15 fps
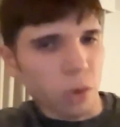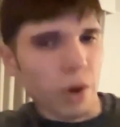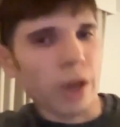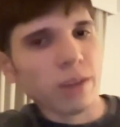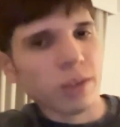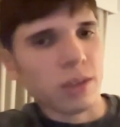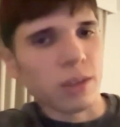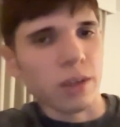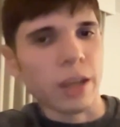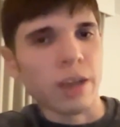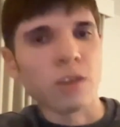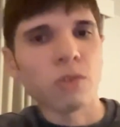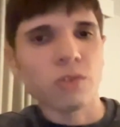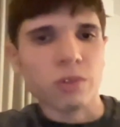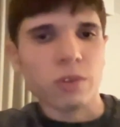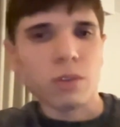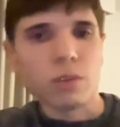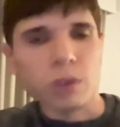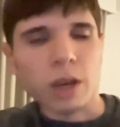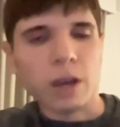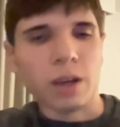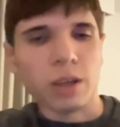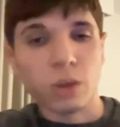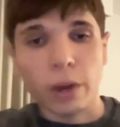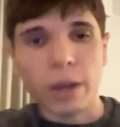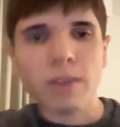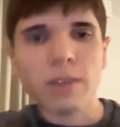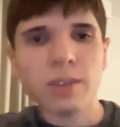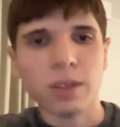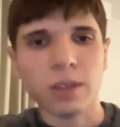UX, the end user
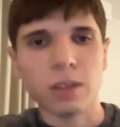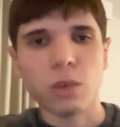UX